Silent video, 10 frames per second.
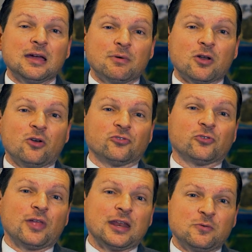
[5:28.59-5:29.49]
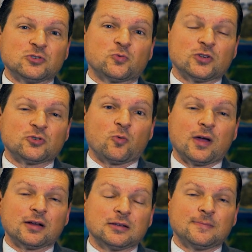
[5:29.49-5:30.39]
but also that he was
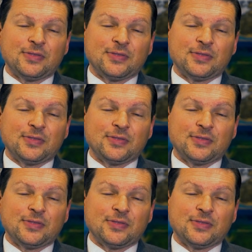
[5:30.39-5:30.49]
resurrected,